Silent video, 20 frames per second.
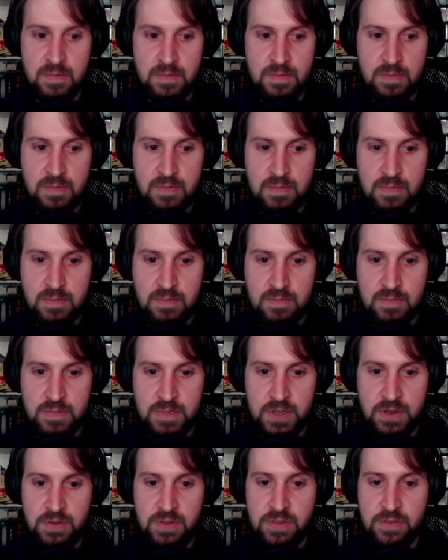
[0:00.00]
Go
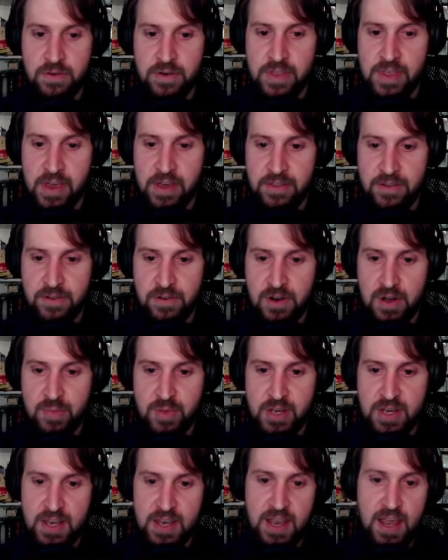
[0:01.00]
ahead and throw the other
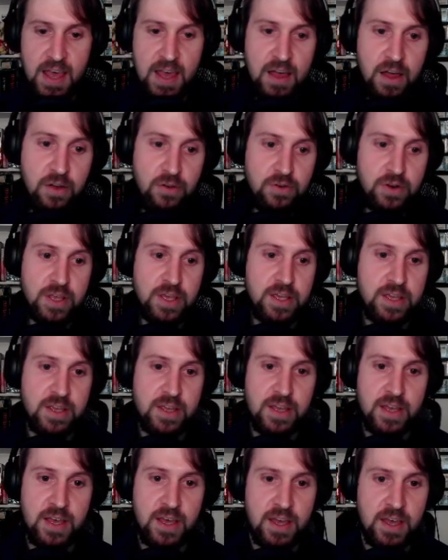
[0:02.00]
Grubbin down.
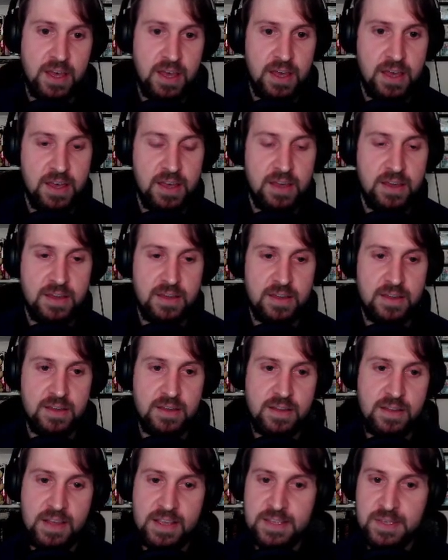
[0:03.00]

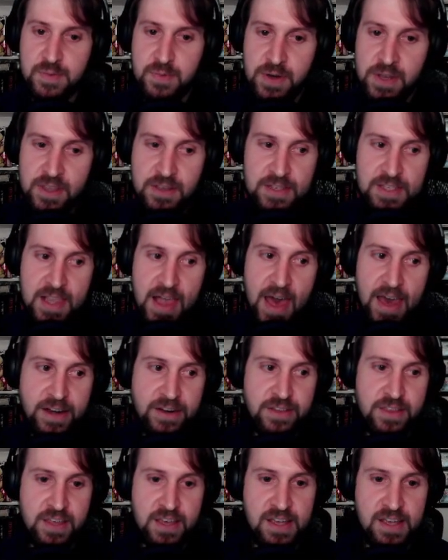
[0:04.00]
This is one of those ladder
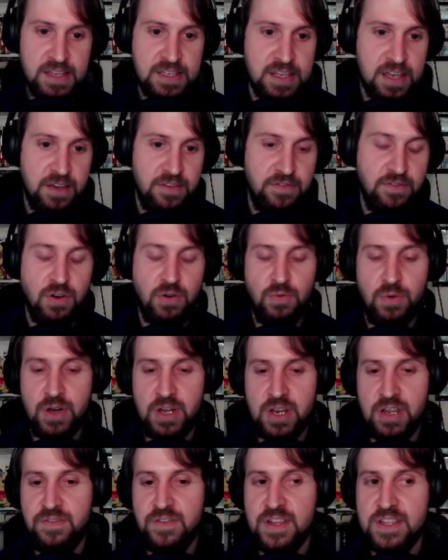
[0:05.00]
things of, what
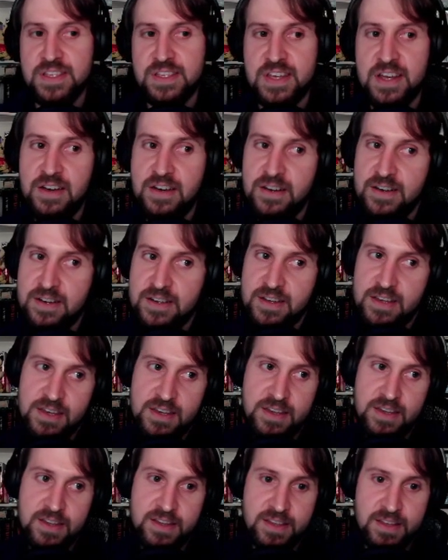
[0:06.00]
if it's donk?
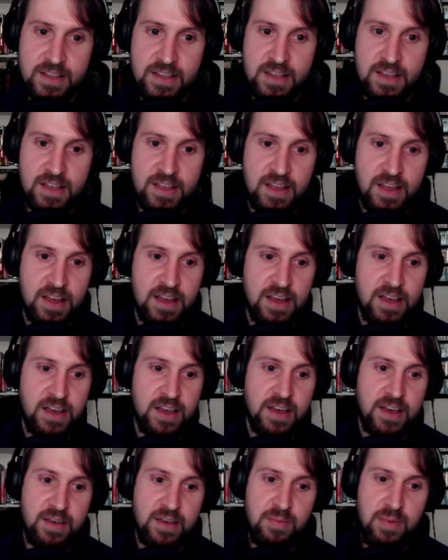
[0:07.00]

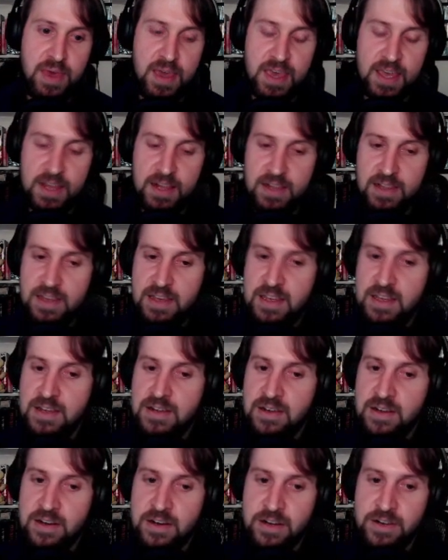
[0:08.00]
Make it a little
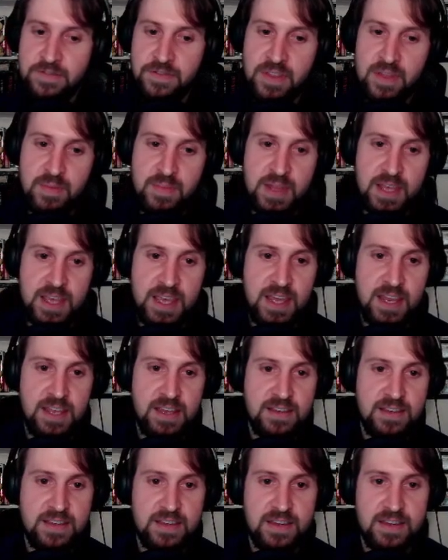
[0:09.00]
harder for them to get
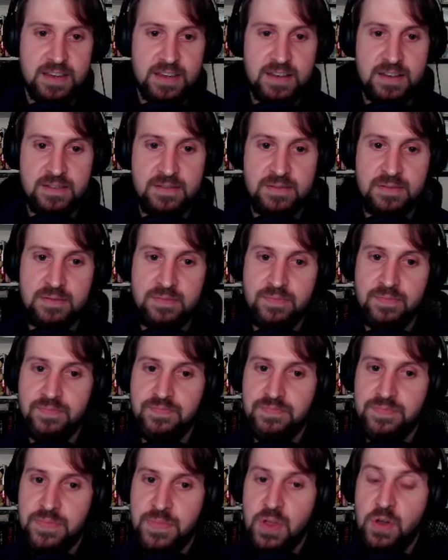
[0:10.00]
it.
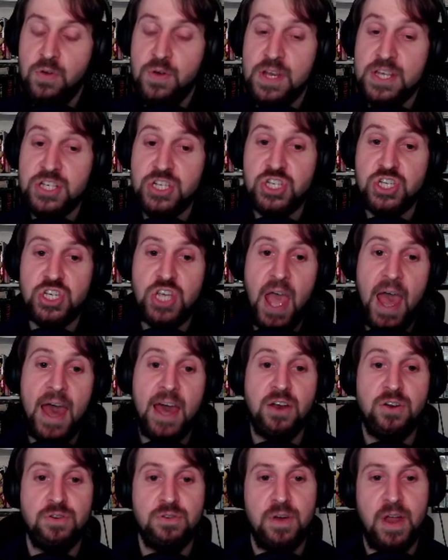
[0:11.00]
No, it is
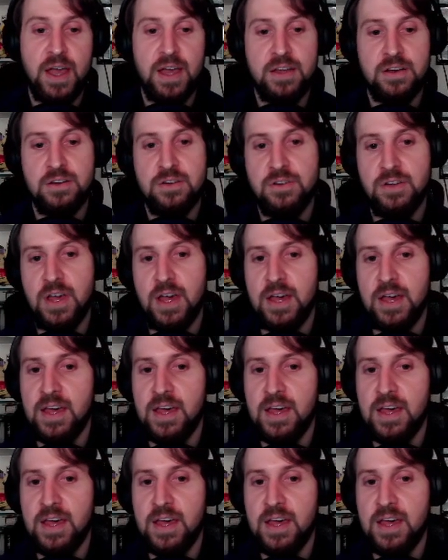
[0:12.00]
Shadow Rider. Okay.